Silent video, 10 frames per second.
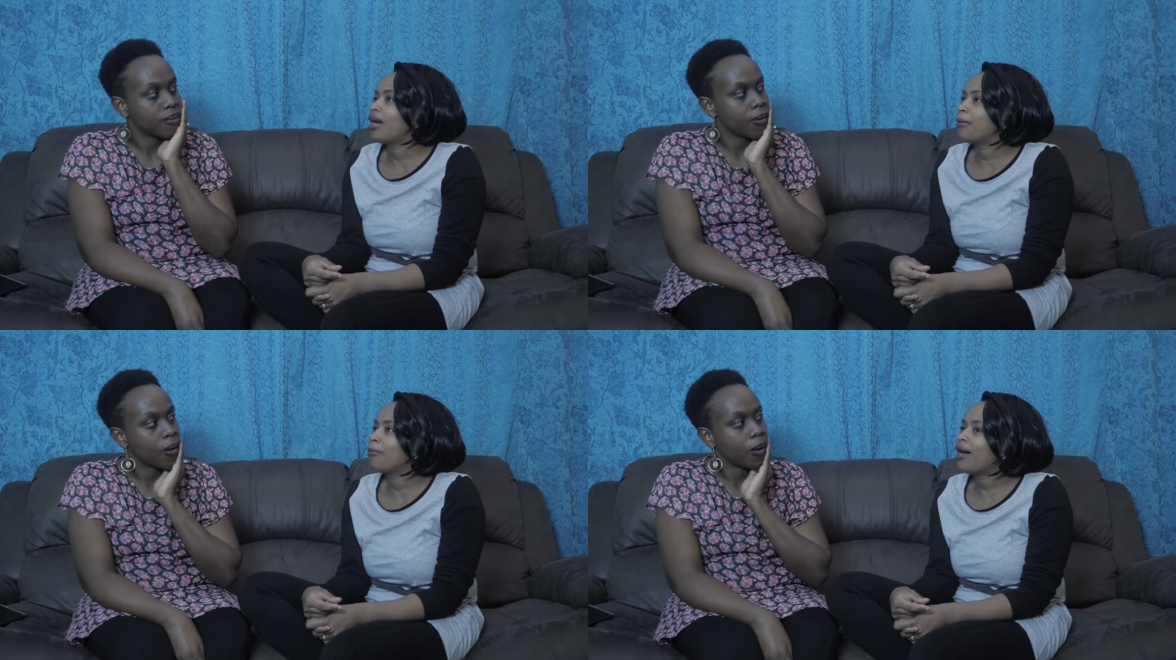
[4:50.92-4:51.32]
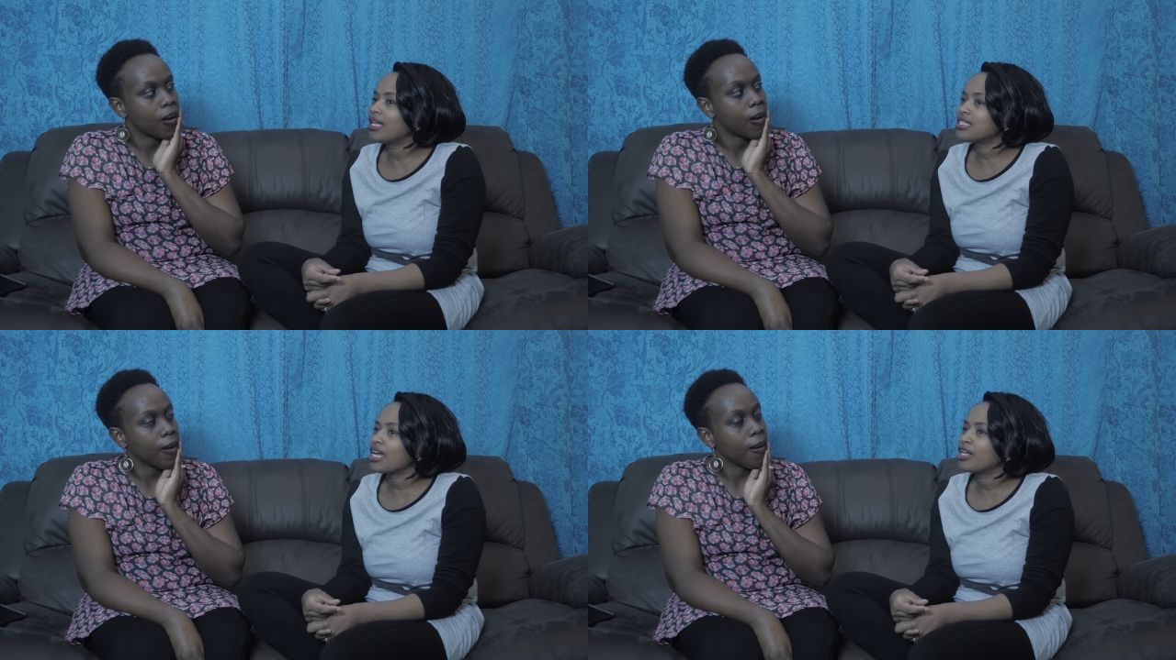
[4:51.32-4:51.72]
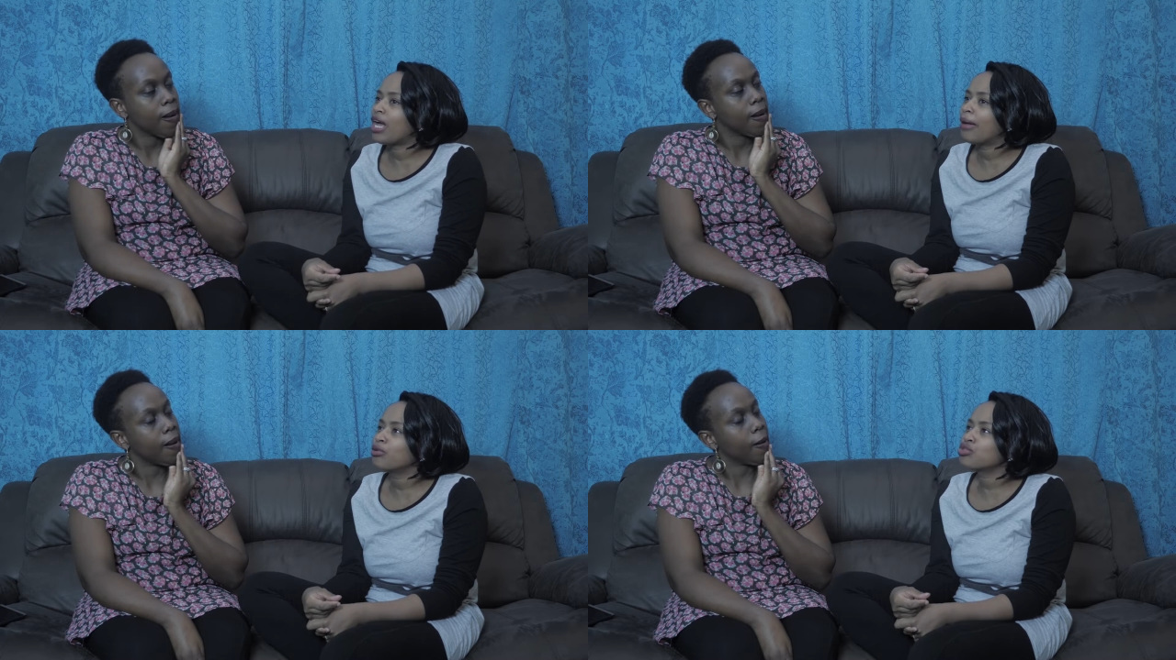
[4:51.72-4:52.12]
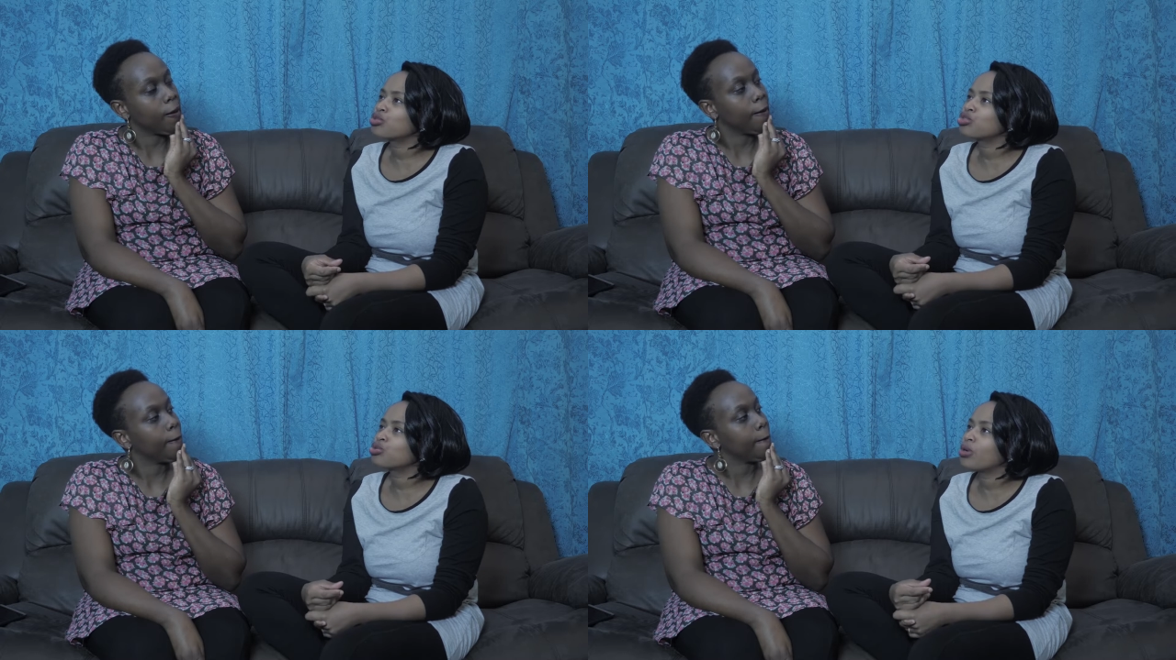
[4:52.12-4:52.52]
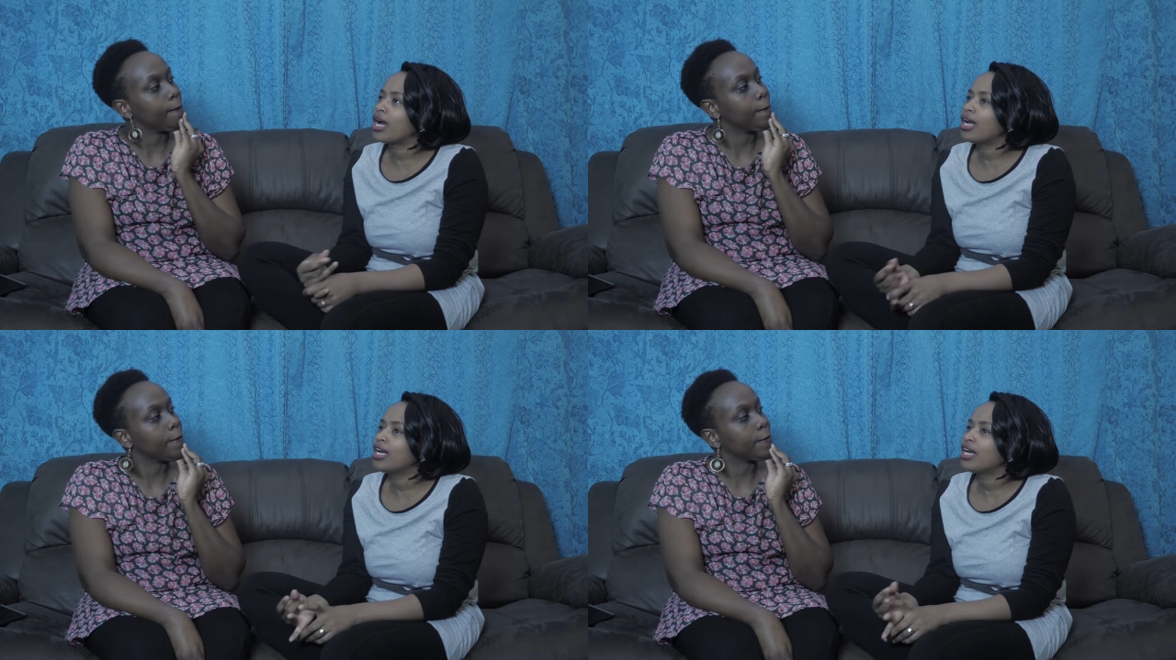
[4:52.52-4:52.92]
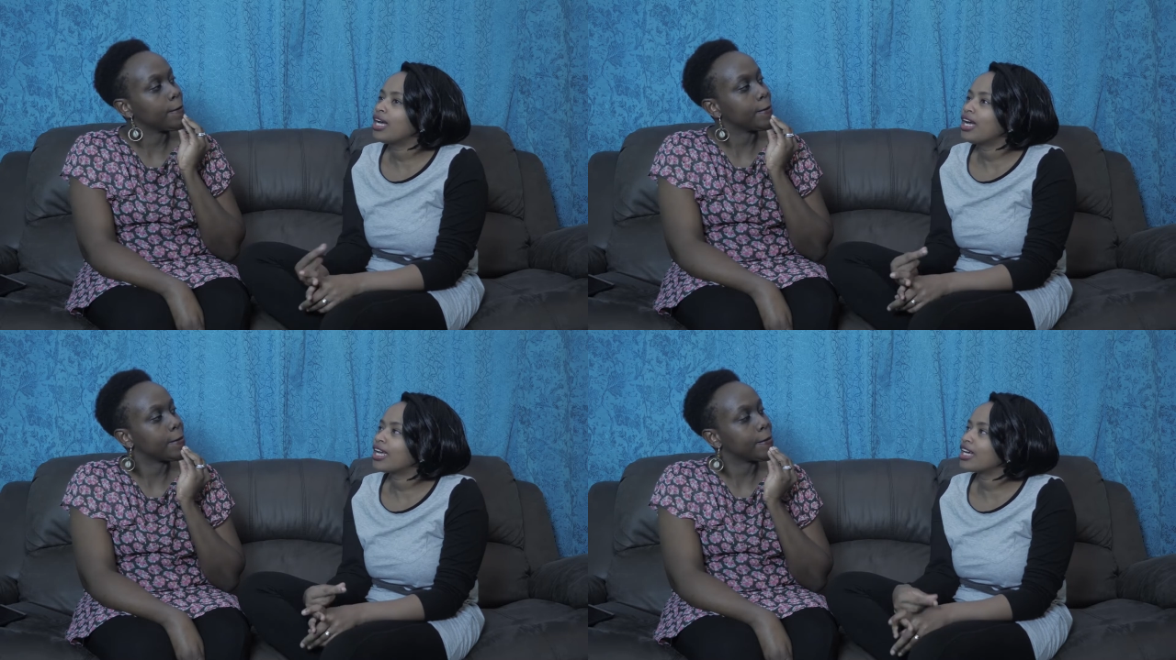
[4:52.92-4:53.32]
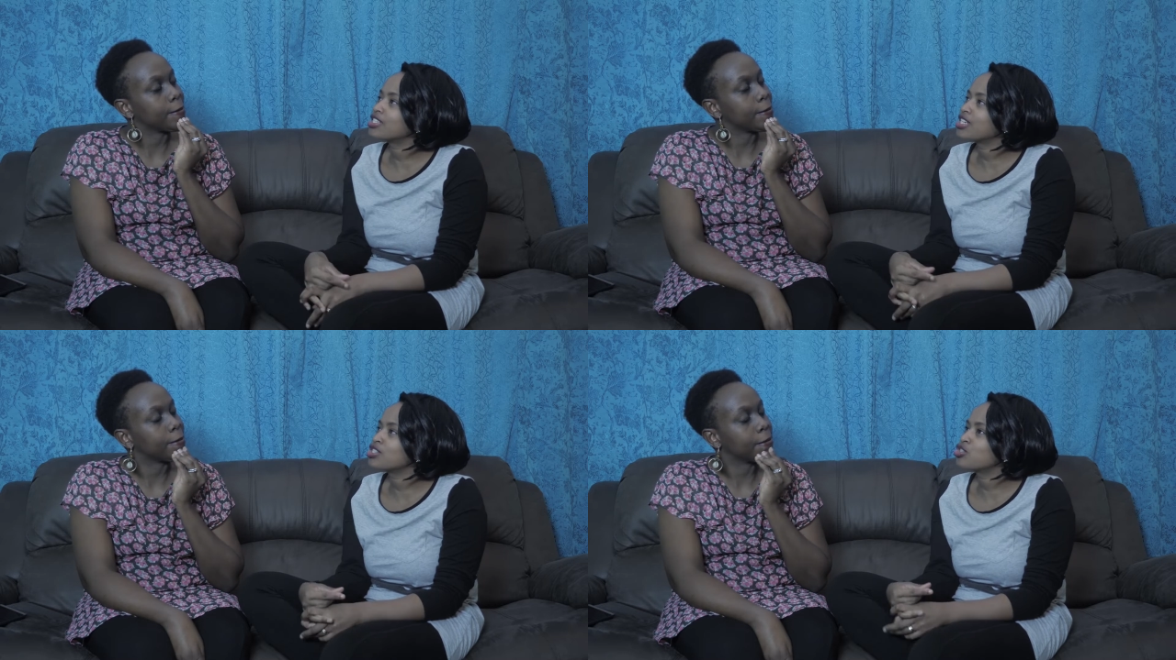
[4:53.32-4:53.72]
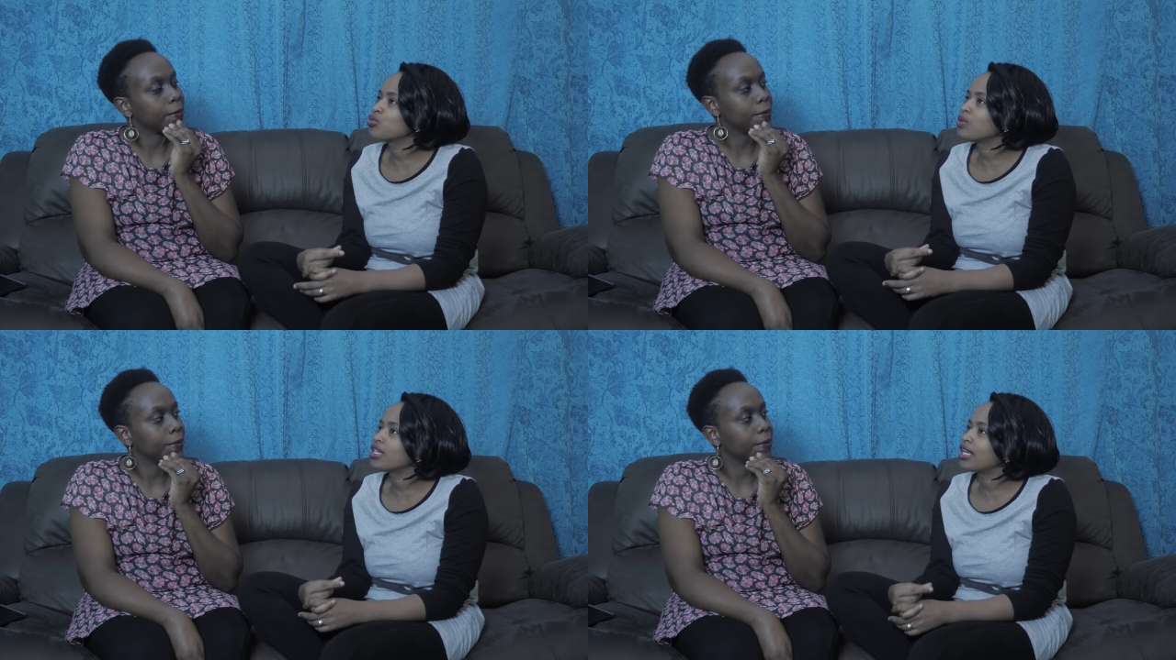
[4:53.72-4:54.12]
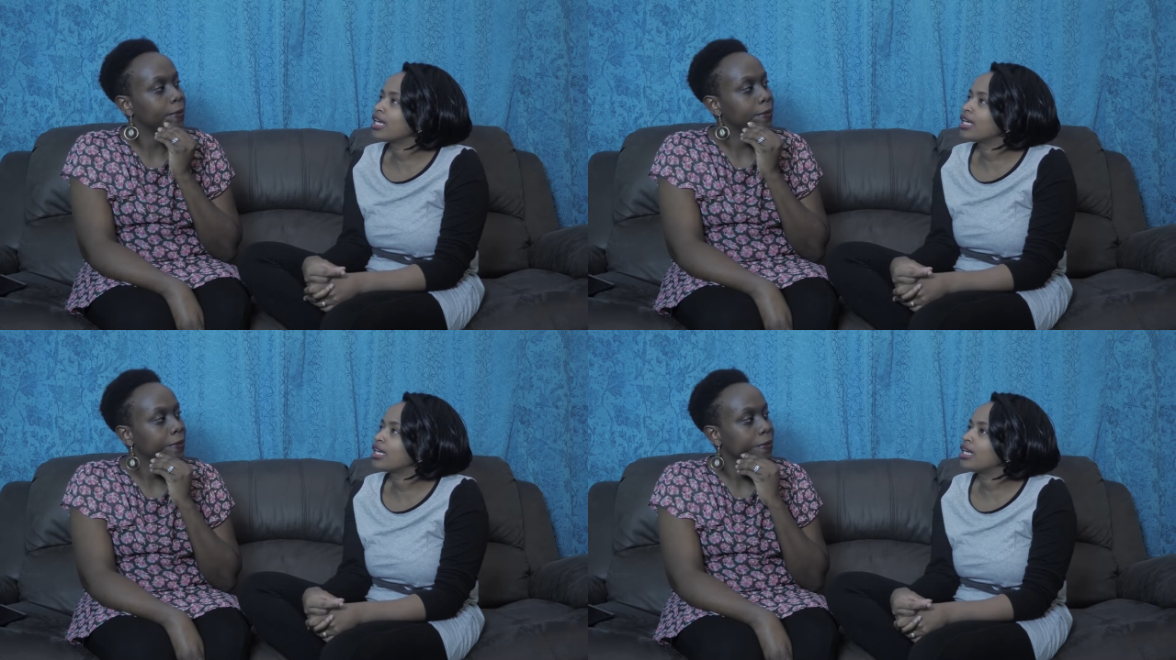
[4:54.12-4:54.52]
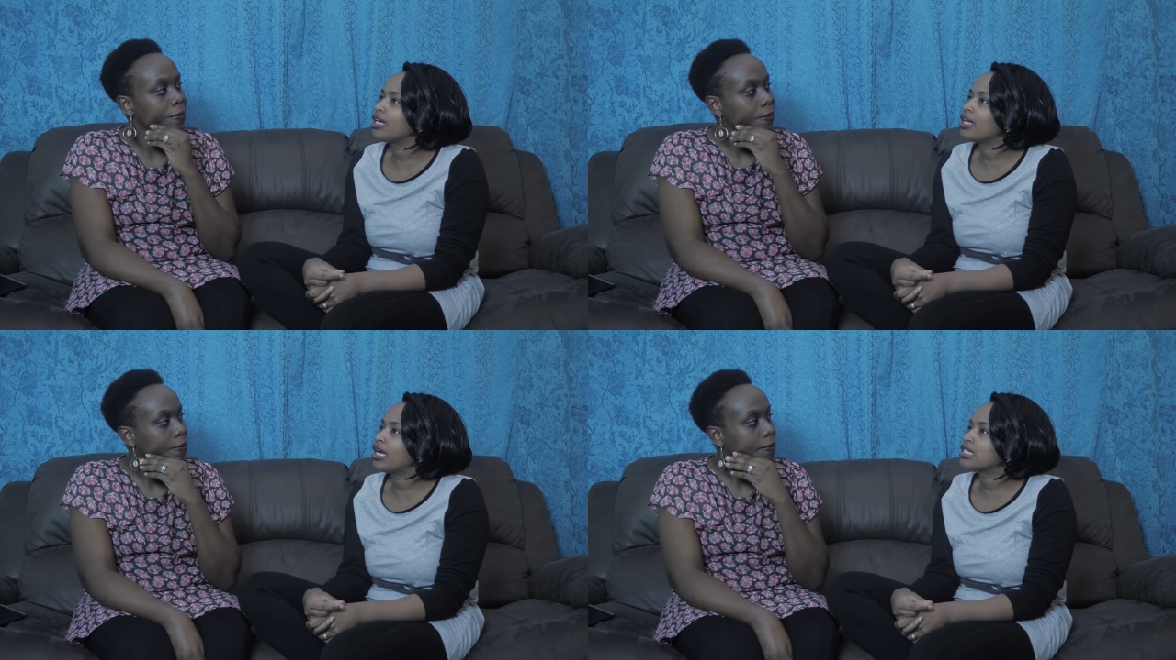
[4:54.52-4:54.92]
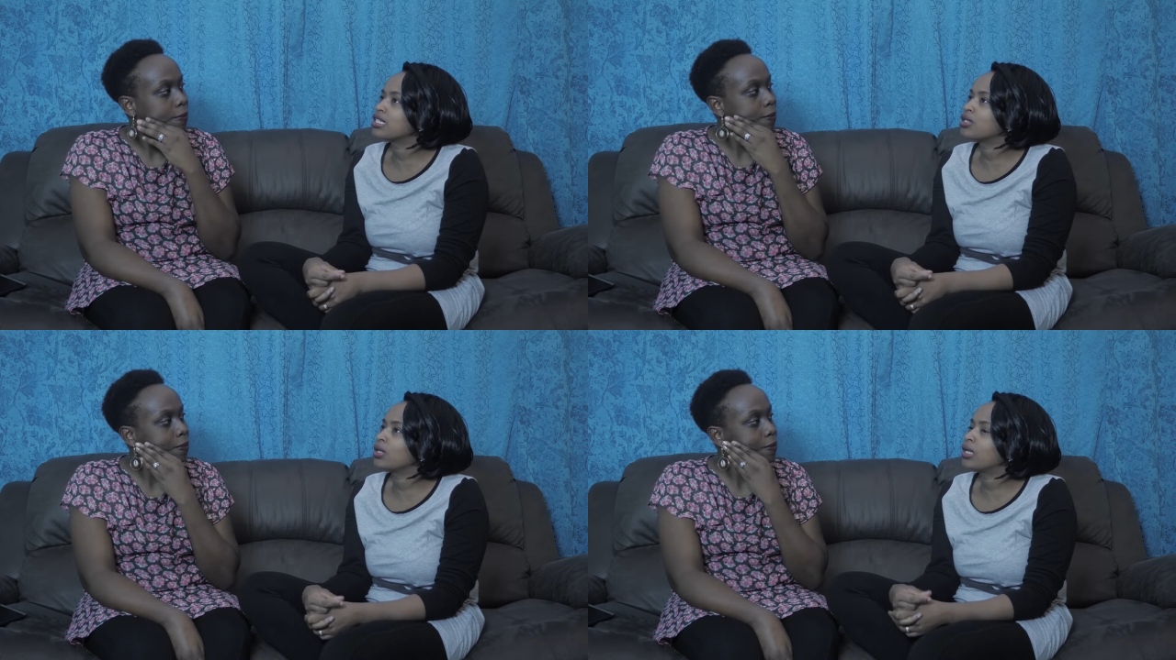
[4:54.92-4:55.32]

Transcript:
Speaker 1: But I, I'm not so sure I can trust you with like a, at the,